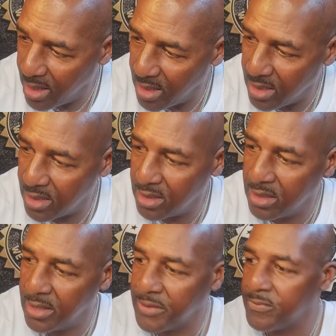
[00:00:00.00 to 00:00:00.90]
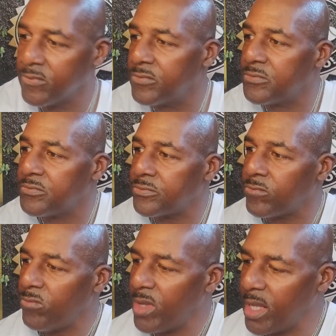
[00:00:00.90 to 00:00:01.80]
uh,
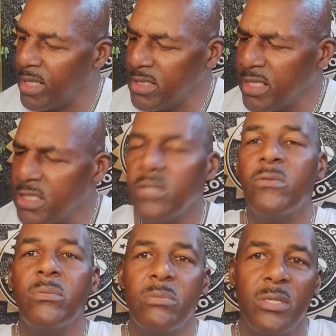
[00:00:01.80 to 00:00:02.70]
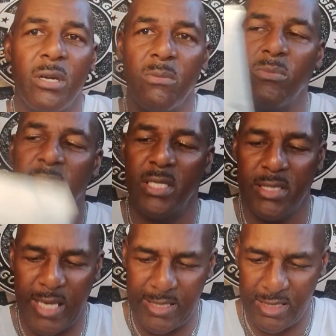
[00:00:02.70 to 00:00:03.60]
let's get to, you know, what's
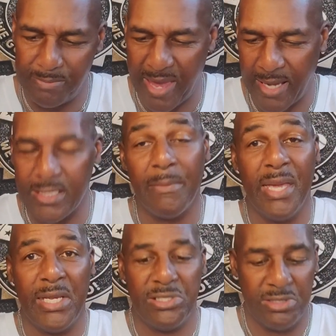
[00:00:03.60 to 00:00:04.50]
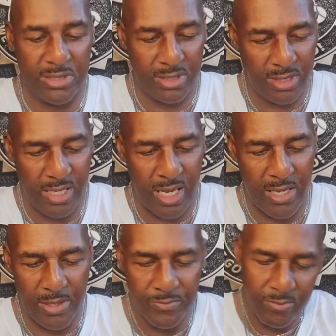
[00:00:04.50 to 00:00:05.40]
inside this package. I'm anxious,
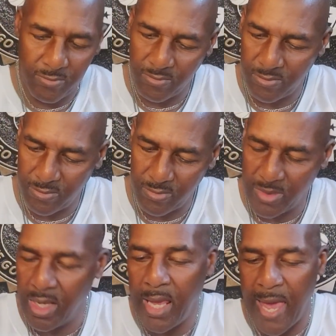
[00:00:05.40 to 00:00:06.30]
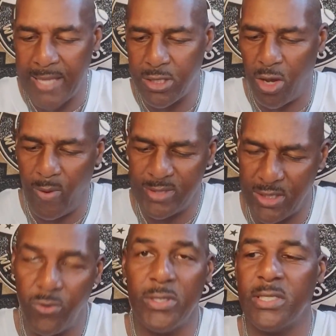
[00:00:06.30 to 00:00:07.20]
okay? As always,
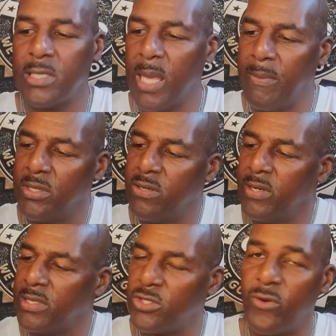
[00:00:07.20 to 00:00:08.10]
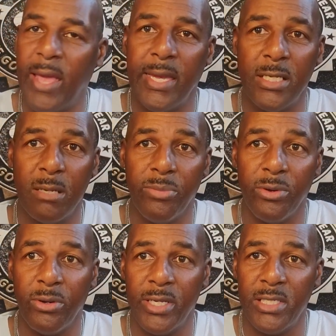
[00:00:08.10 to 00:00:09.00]
I do a disclaimer. There is a tracking
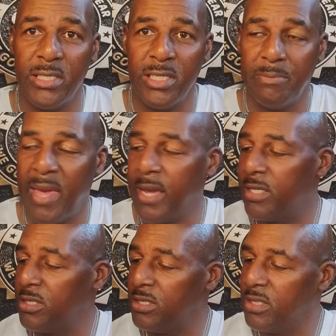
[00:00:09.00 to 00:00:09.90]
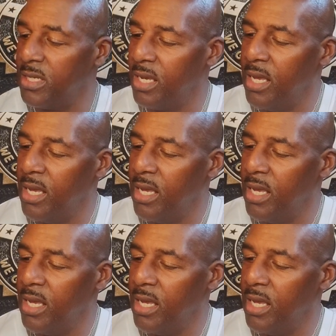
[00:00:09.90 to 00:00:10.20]
number on each of these packages